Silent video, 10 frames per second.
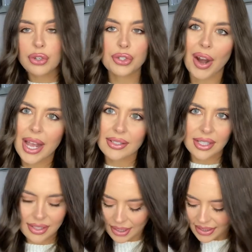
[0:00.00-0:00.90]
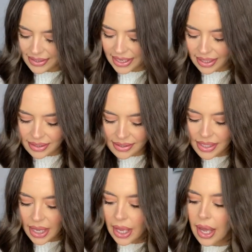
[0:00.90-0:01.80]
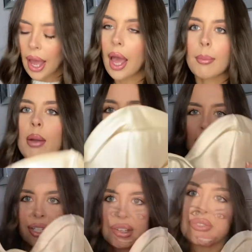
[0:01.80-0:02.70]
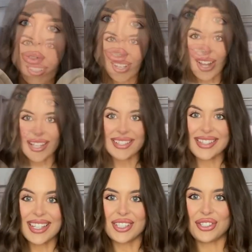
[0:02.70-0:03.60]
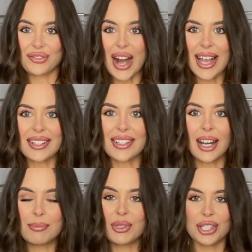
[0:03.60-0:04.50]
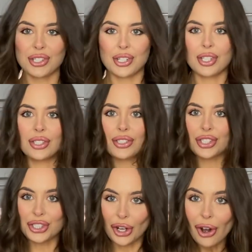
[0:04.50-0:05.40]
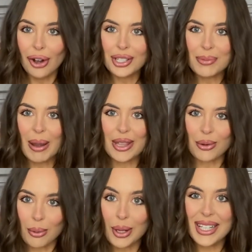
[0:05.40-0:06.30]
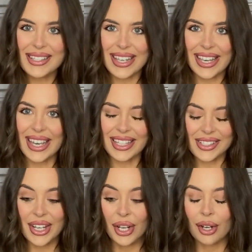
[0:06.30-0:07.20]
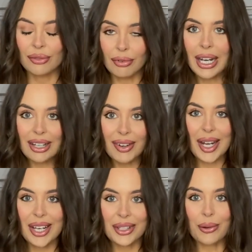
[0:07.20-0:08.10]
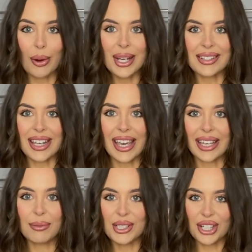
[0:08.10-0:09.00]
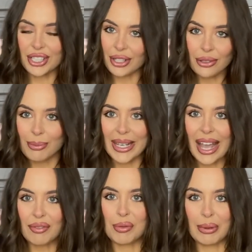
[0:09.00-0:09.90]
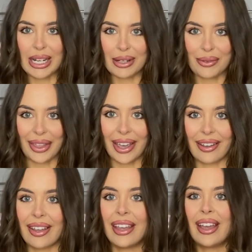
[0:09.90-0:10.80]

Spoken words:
Dress in a size 6. I'm really looking forward to it. Guys, this dress, I'm just shocked by the quality. It's really, really good quality, which I don't normally get from Pretty Little Thing.